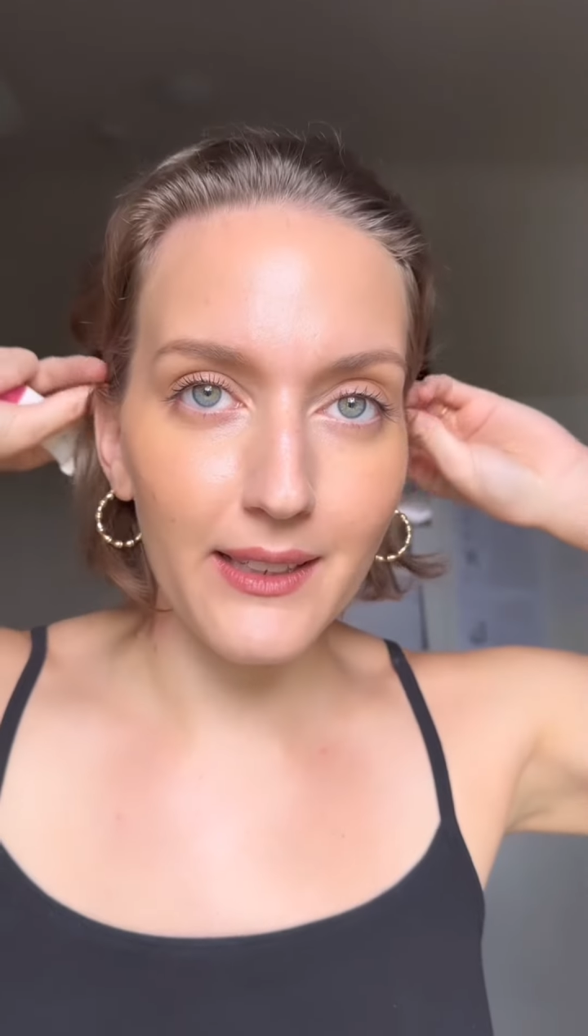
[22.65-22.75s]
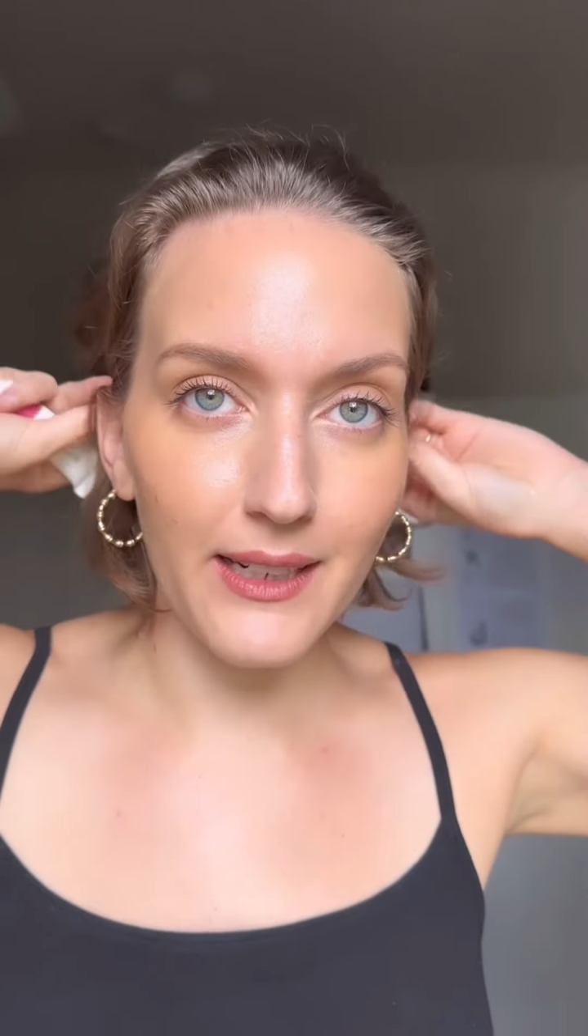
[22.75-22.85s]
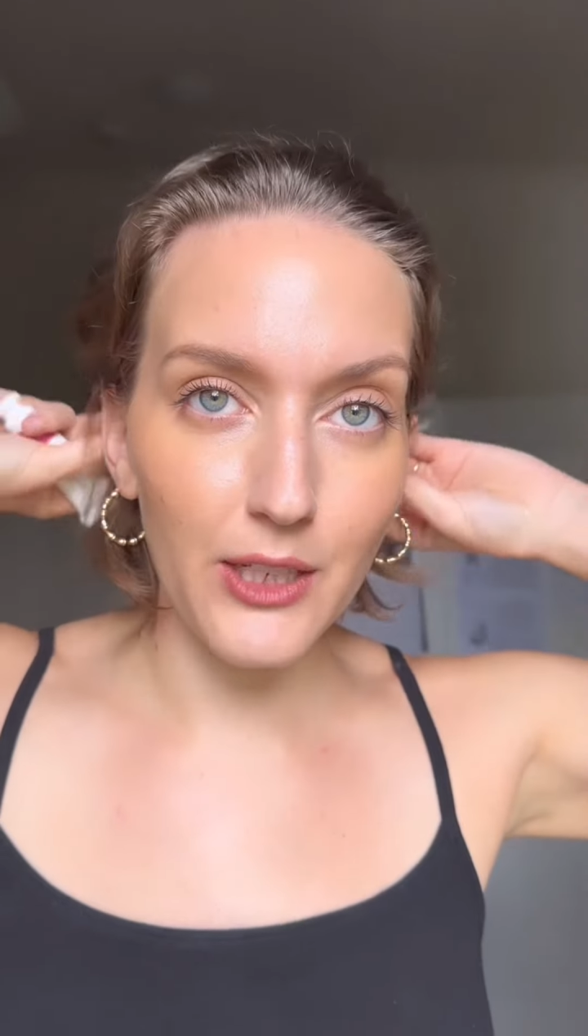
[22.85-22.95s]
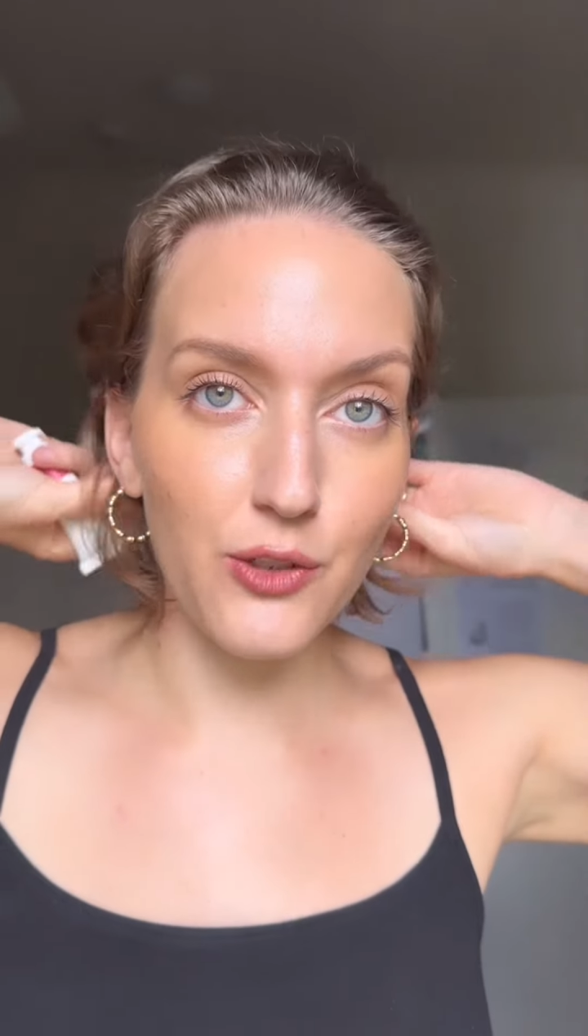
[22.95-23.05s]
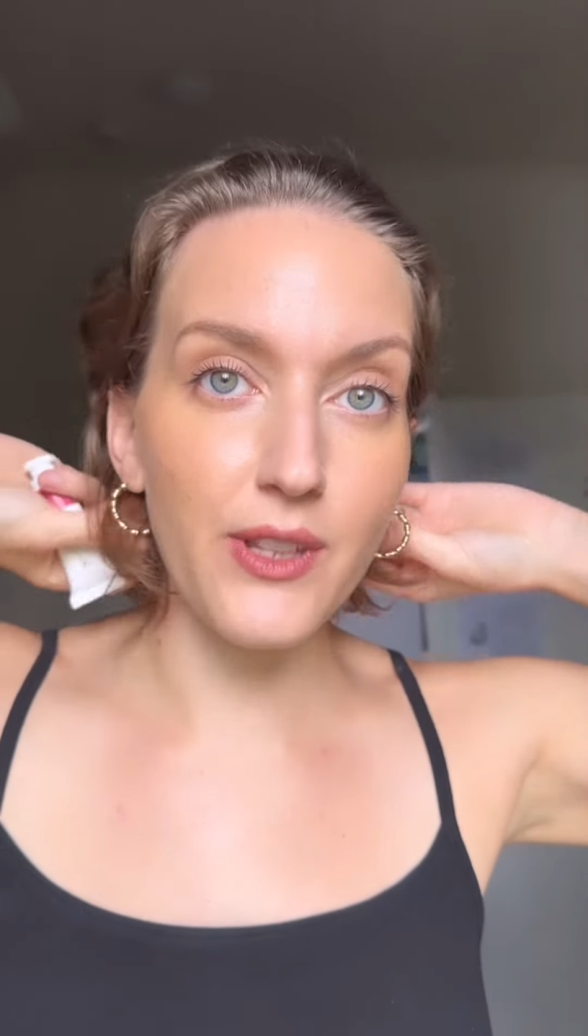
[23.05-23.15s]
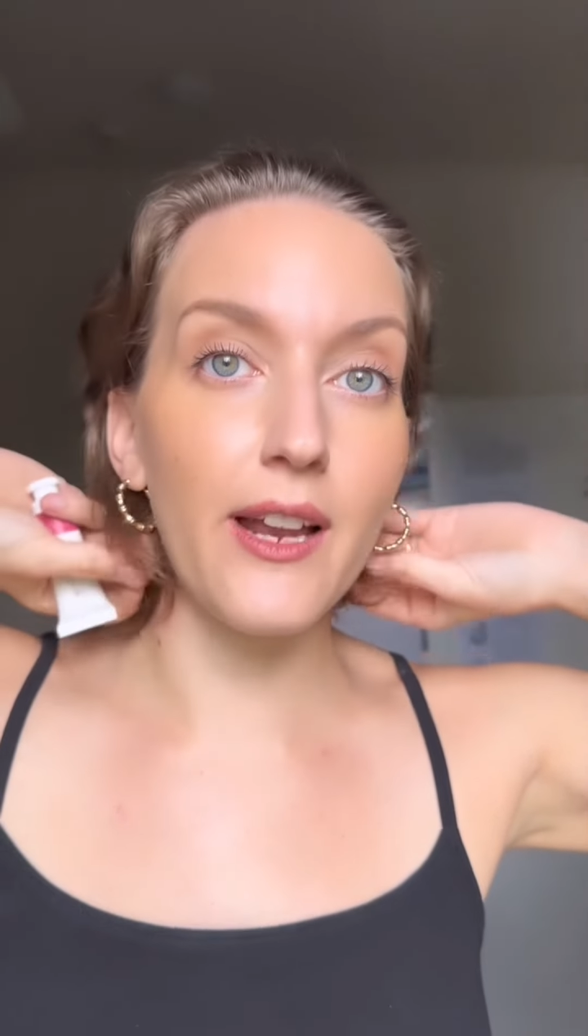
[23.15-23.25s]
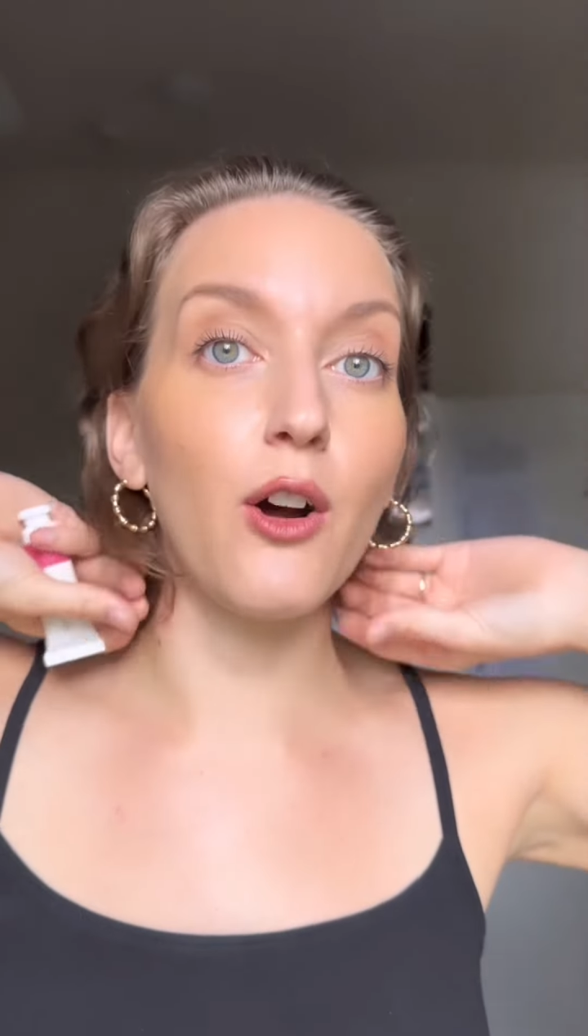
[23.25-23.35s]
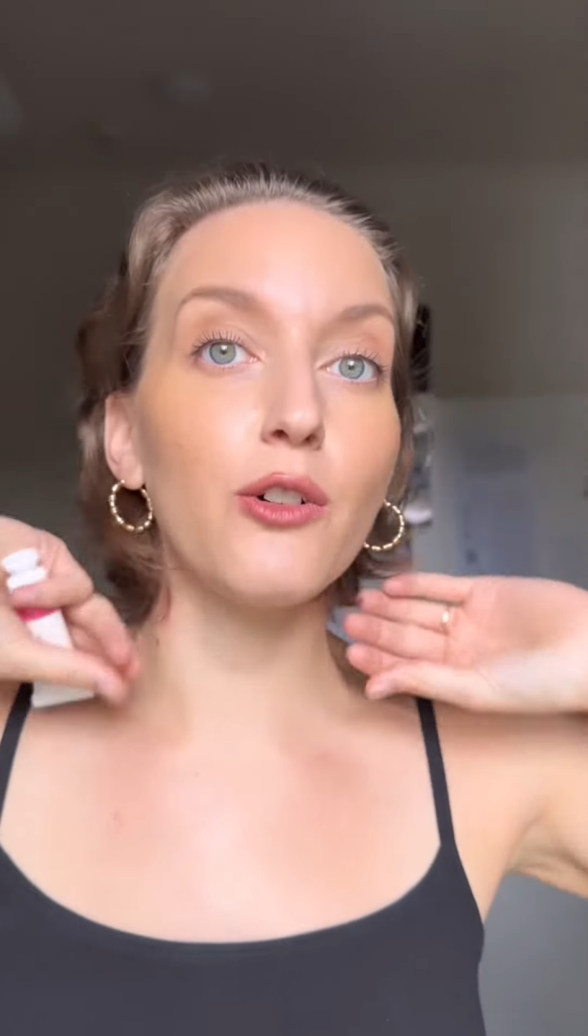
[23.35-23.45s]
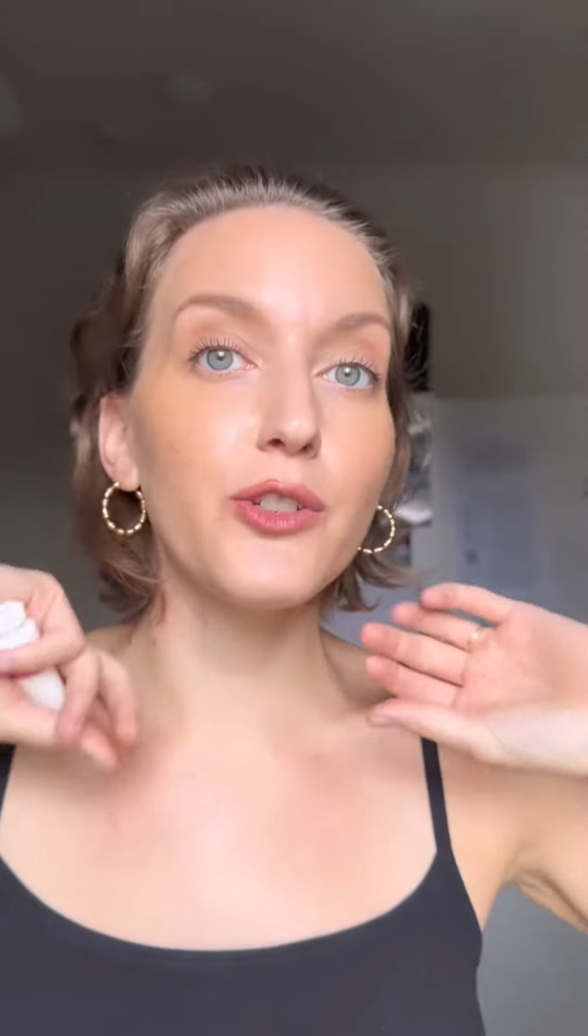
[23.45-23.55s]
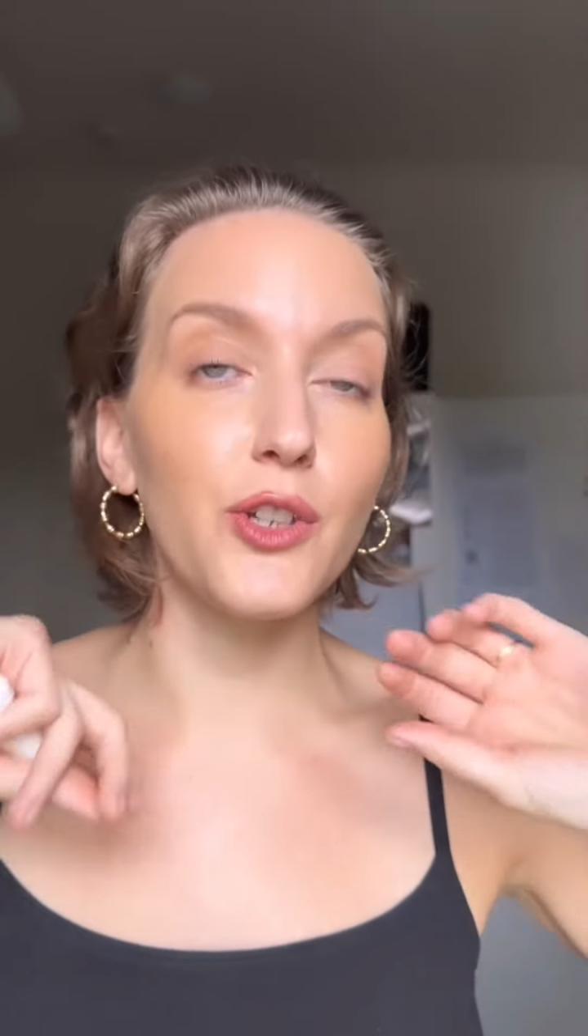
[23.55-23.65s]
and I used that
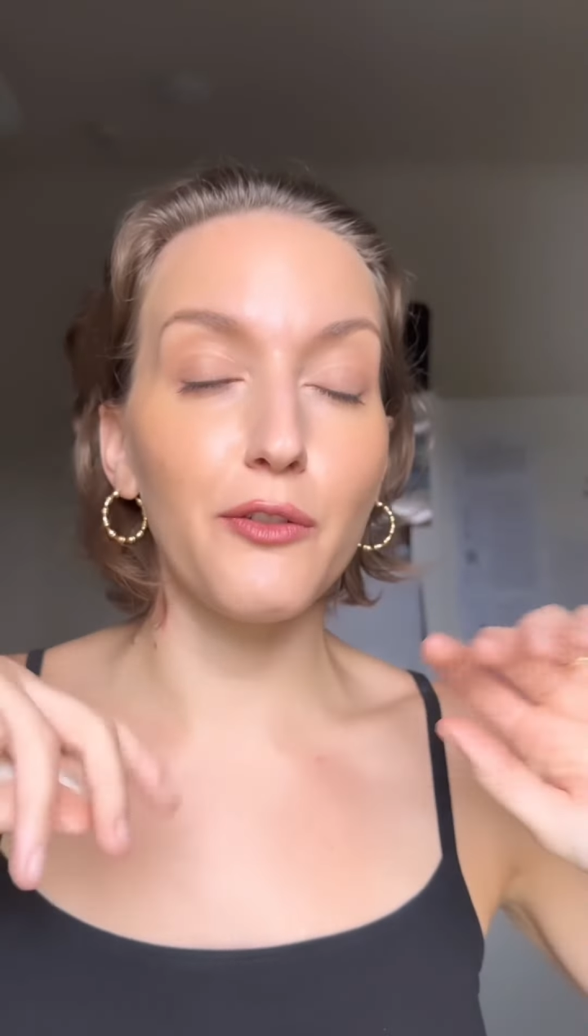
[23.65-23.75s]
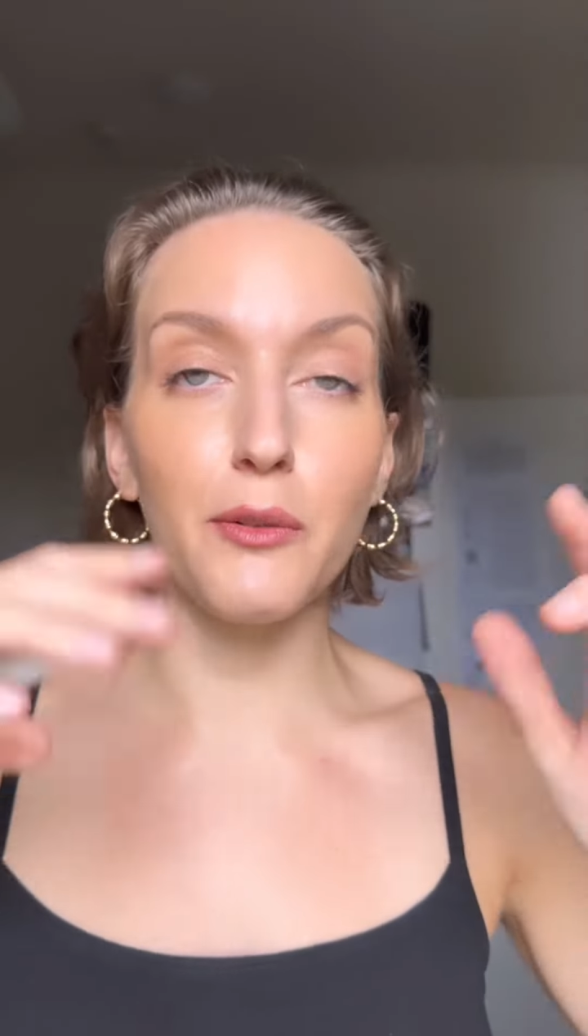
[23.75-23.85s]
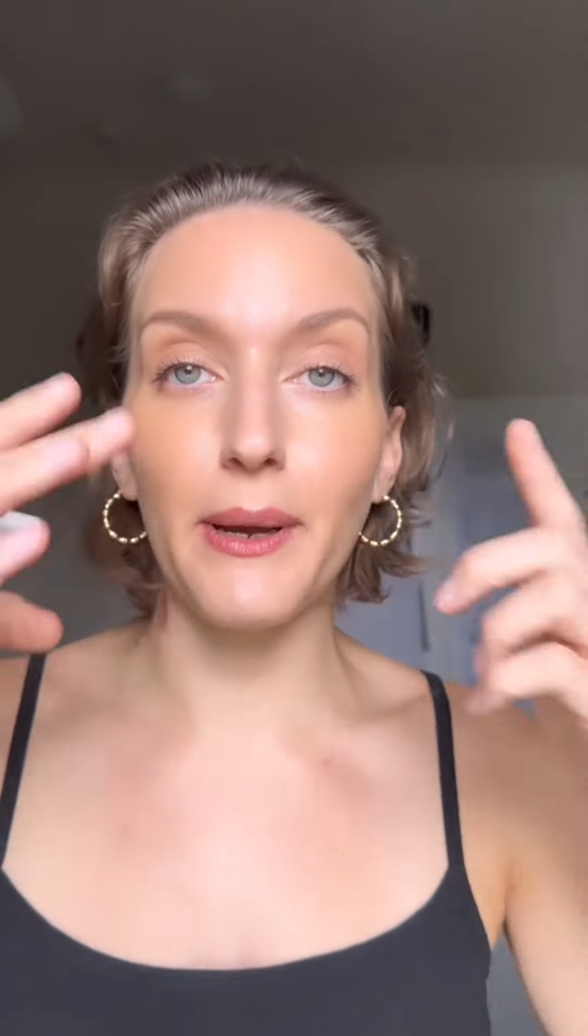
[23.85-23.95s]
also for